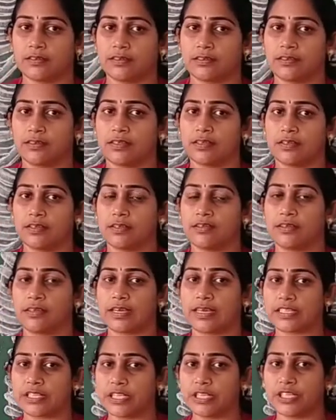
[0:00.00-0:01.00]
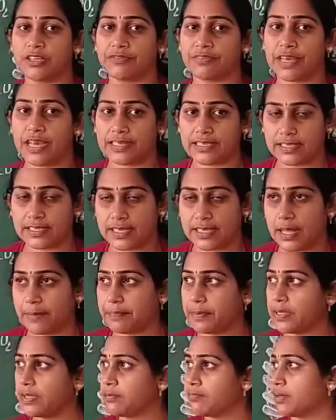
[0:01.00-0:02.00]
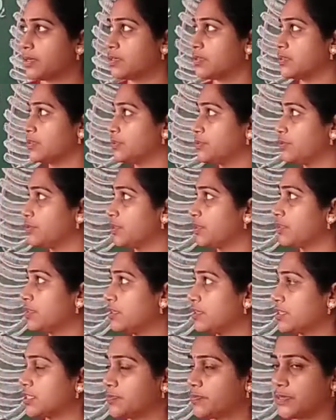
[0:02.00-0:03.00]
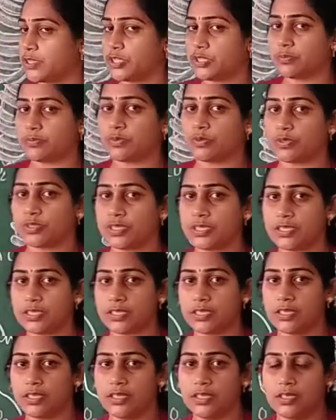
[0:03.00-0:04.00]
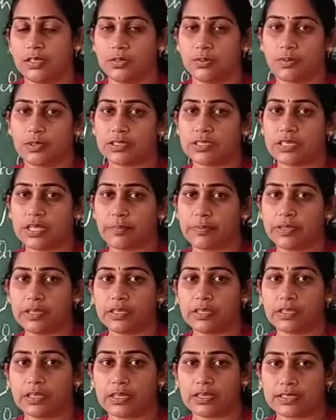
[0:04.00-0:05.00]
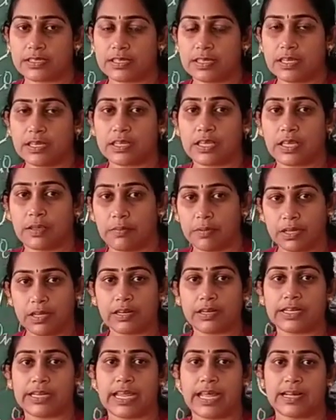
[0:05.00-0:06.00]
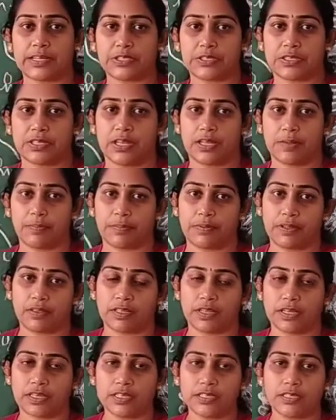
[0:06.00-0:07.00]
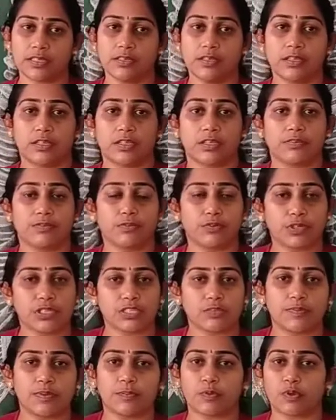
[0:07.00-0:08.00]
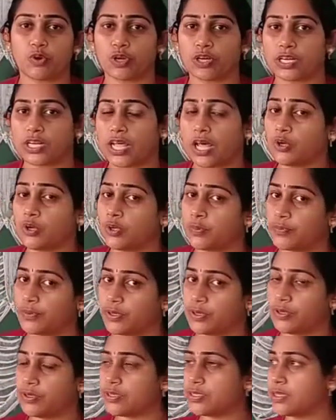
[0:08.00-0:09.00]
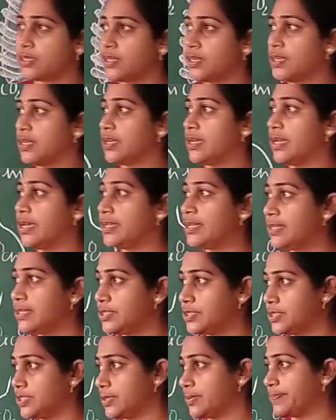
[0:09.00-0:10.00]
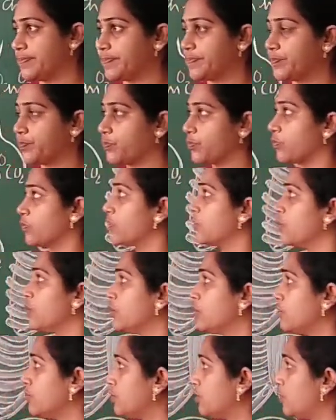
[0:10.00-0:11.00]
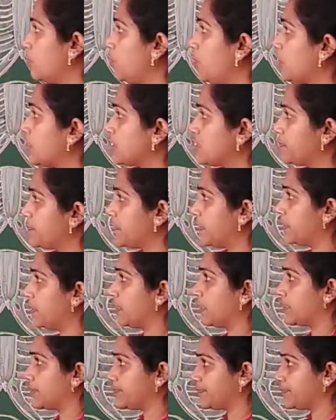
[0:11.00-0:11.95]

the exchange of gases happening, but during the respiration process what's happening, there is a chemical reaction happening, that is the food has been broken down to produce energy. So what is breathing?